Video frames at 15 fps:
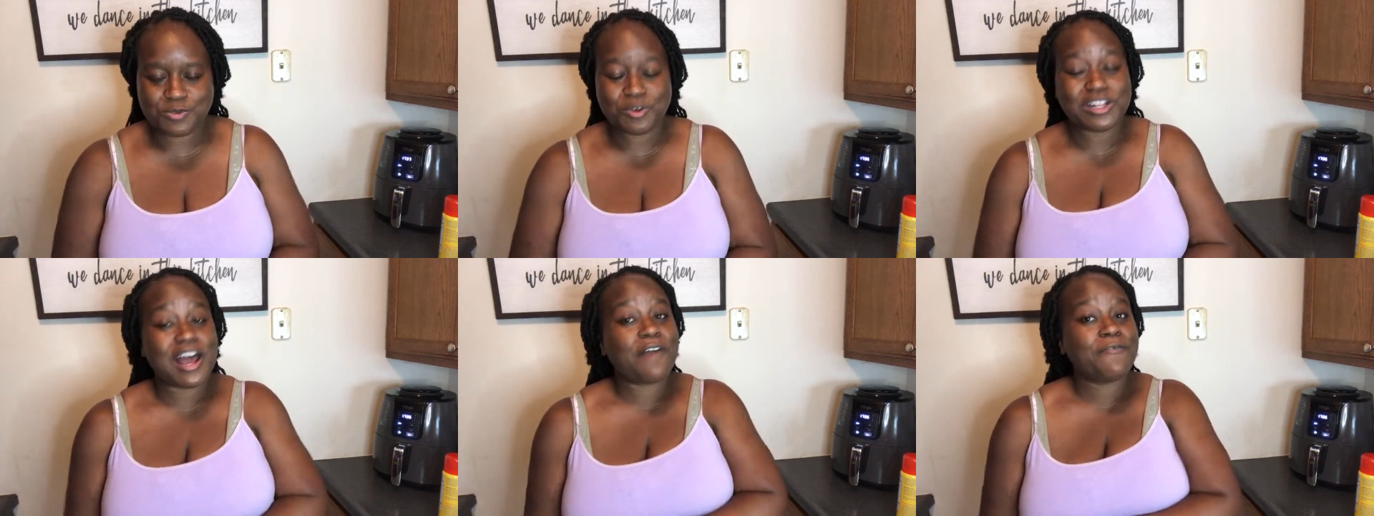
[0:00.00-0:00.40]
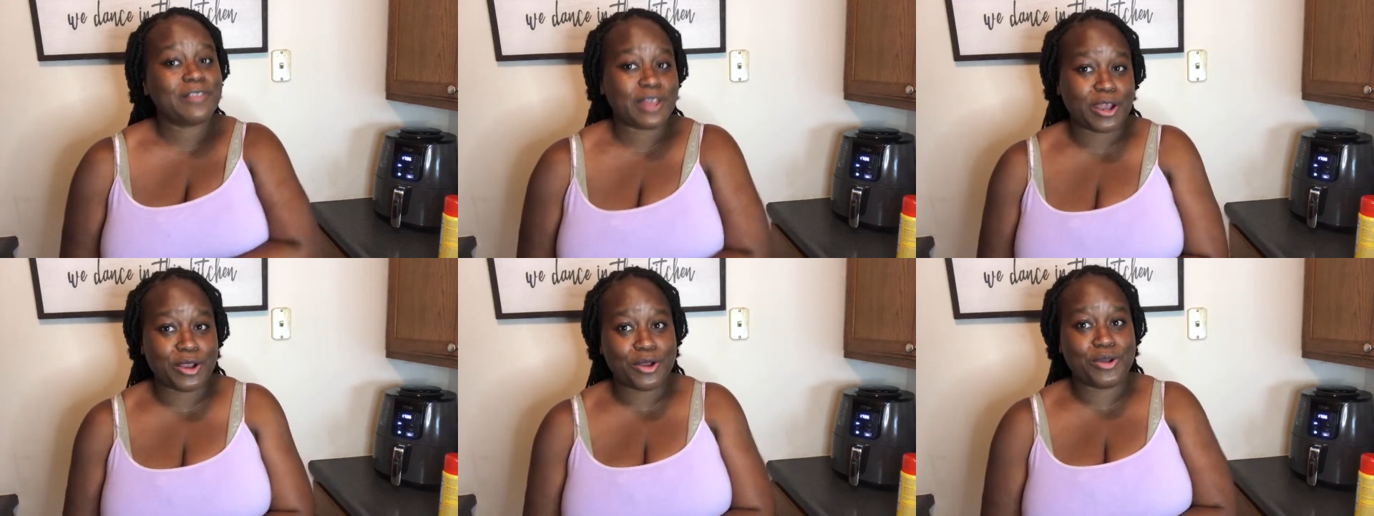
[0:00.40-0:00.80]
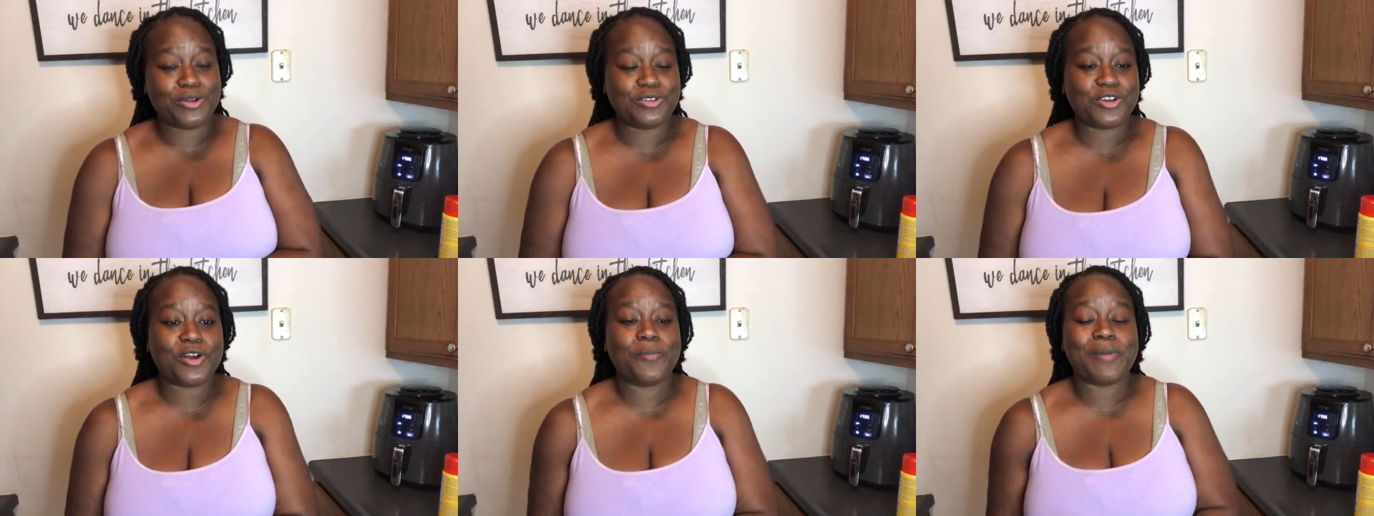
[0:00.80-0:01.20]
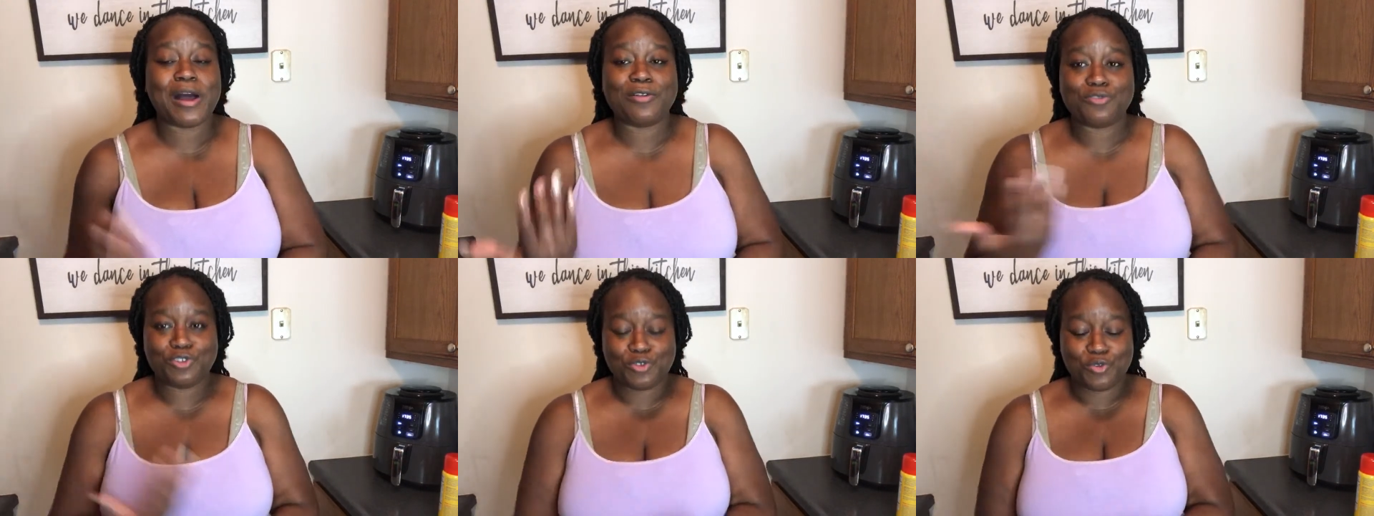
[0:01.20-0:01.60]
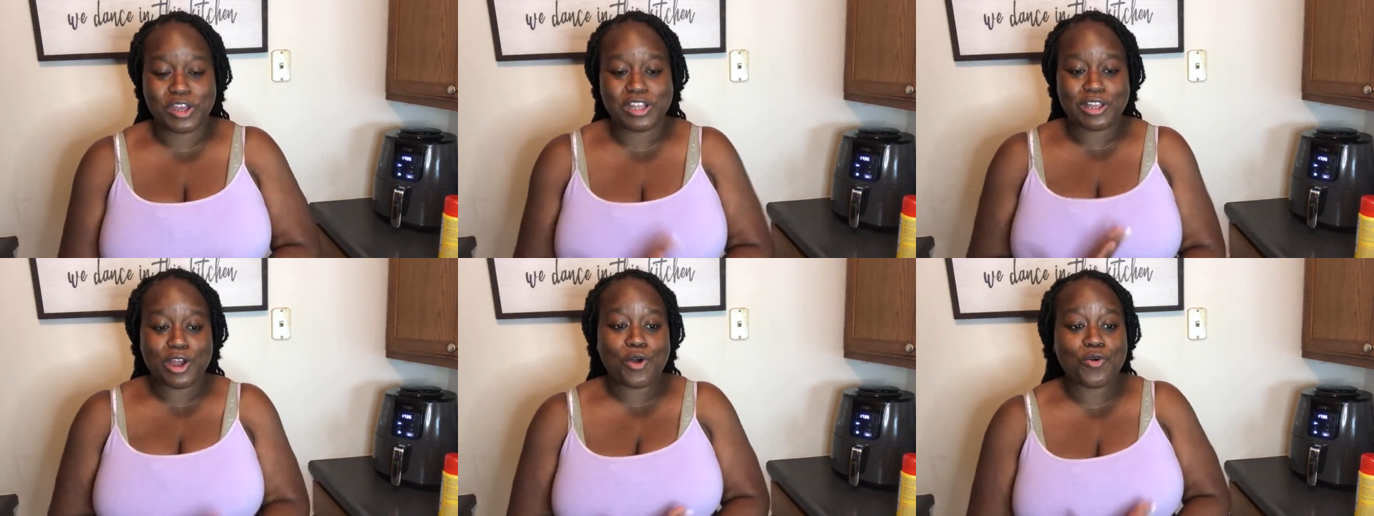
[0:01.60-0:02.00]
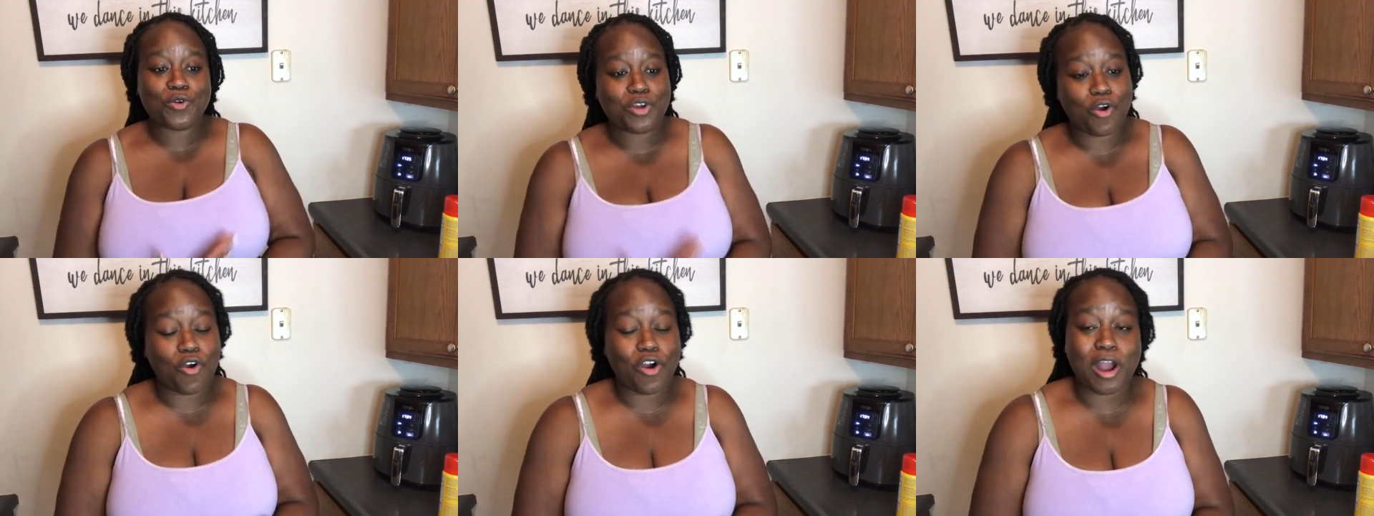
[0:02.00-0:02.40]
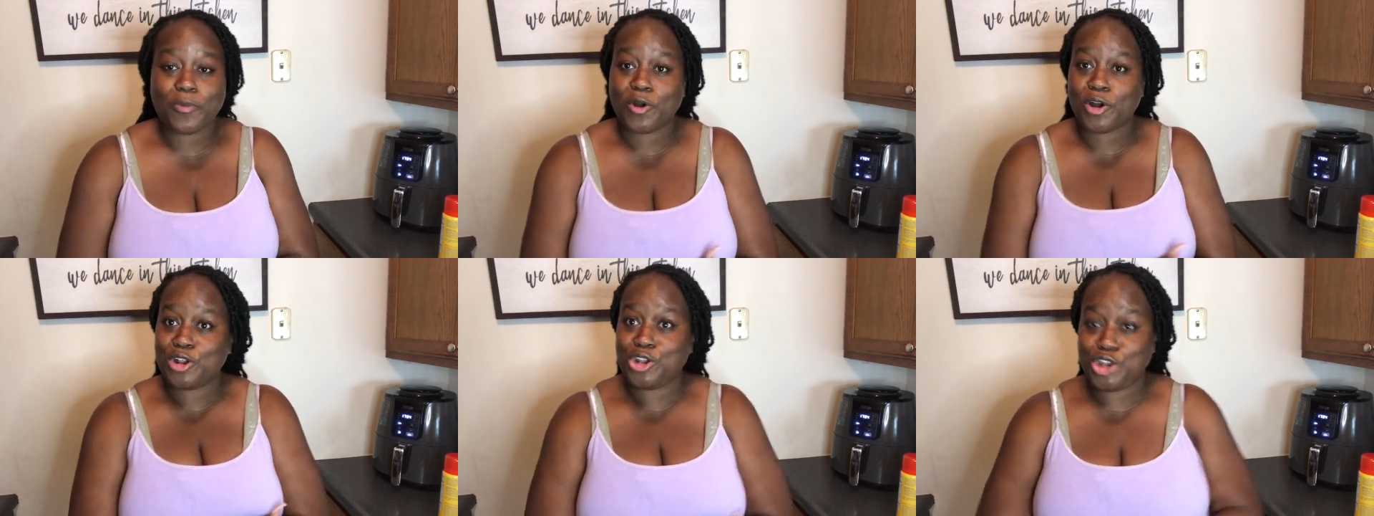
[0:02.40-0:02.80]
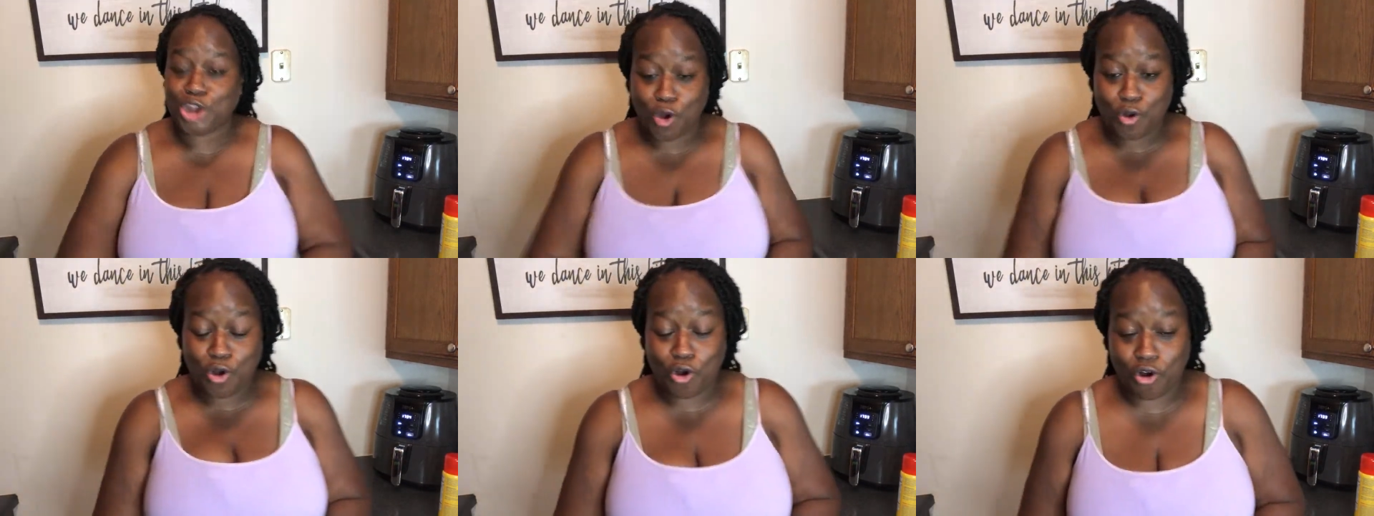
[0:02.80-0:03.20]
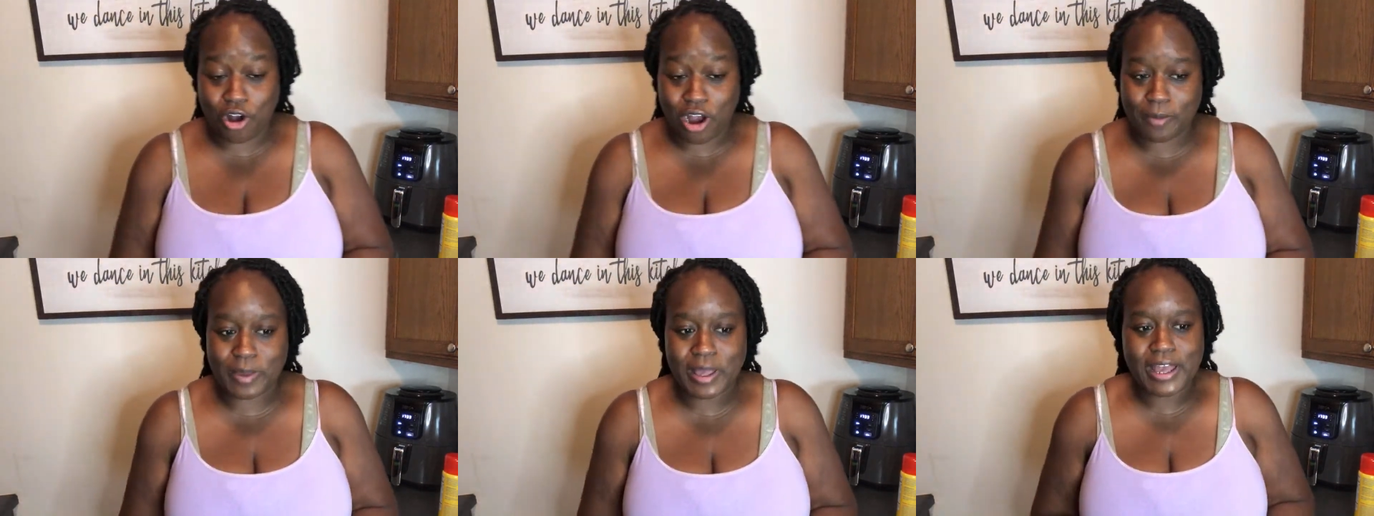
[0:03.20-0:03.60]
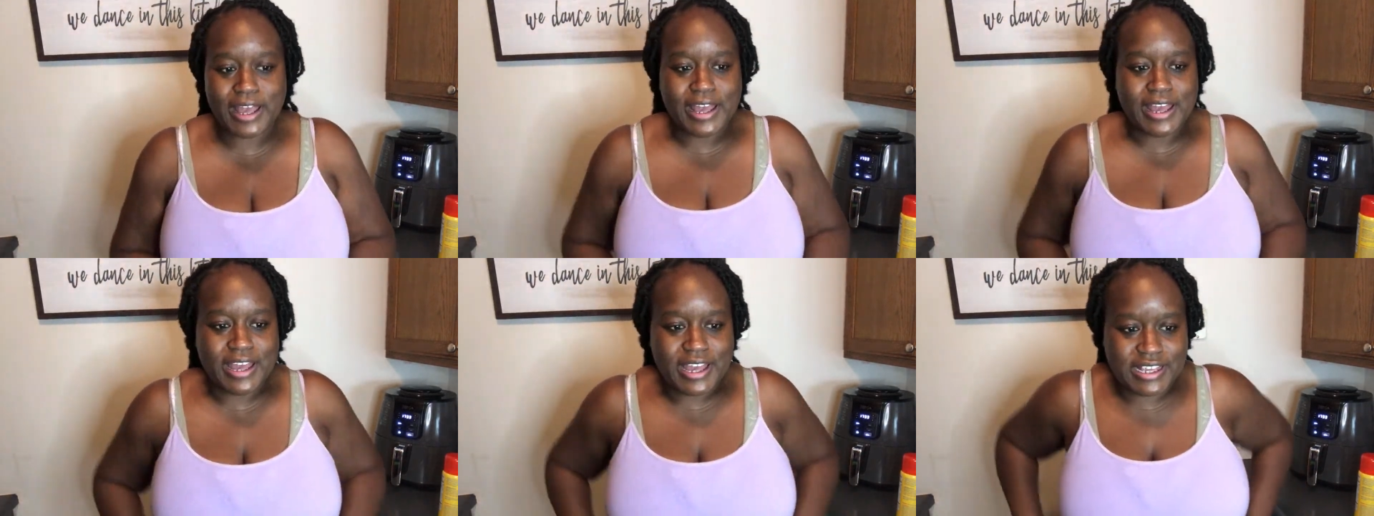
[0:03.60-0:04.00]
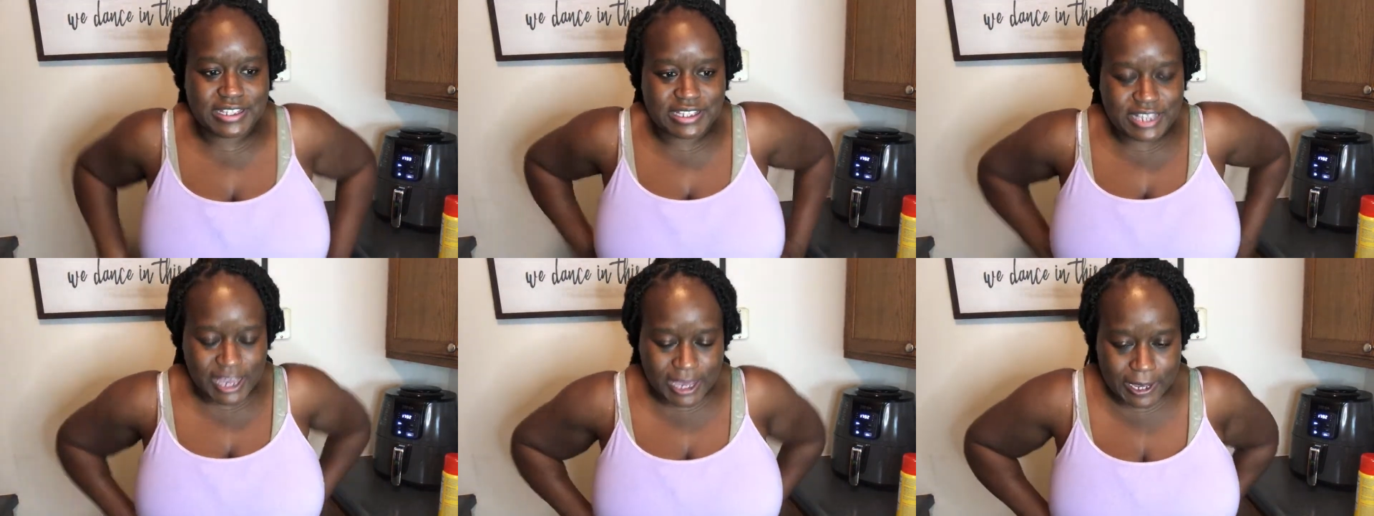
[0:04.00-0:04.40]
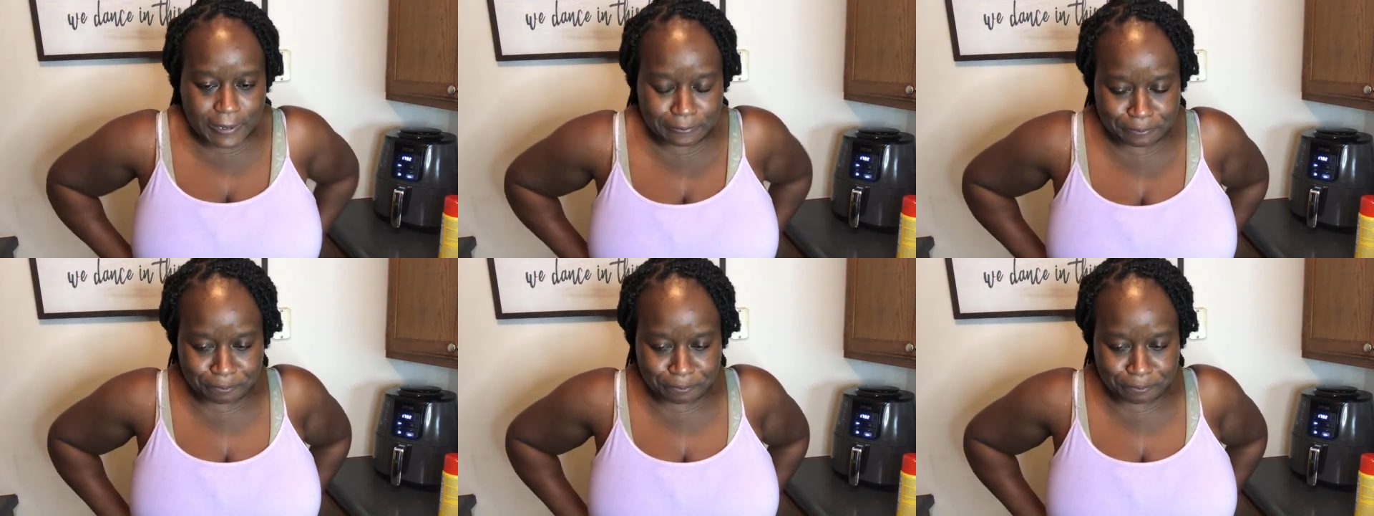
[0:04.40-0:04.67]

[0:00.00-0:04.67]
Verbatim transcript: what I've learned about doing low carb or no carb is that